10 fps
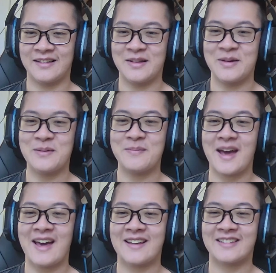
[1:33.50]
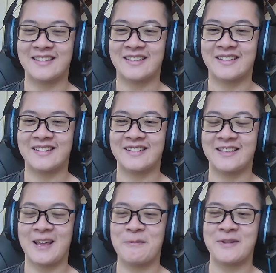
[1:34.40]
New mask,
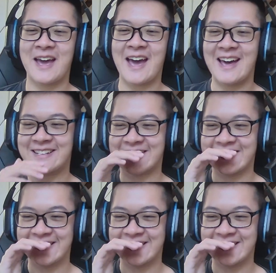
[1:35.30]
same cast.